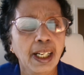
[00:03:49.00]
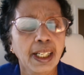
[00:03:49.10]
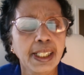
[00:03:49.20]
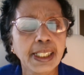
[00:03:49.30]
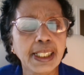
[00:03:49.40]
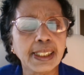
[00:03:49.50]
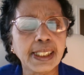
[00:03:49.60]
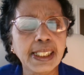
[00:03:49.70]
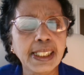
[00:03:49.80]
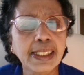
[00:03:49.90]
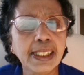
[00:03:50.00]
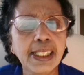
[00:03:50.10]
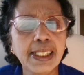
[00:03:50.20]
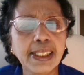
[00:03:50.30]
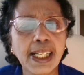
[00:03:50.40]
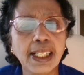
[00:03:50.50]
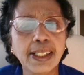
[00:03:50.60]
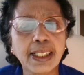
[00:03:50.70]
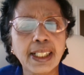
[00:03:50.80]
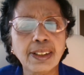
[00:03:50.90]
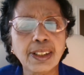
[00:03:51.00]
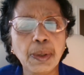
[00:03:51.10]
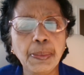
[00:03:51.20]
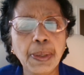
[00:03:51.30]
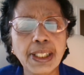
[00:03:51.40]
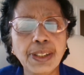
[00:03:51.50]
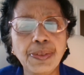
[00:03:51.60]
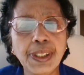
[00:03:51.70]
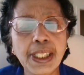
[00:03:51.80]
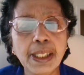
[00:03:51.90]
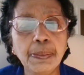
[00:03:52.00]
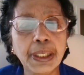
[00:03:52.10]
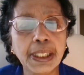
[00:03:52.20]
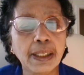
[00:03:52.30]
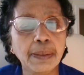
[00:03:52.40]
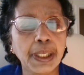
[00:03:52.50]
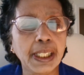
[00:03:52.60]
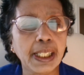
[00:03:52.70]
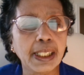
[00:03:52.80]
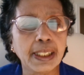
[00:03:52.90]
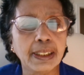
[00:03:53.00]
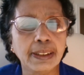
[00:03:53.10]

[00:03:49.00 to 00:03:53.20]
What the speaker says: Debtors, it is a credit sale that customer pays within a particular period,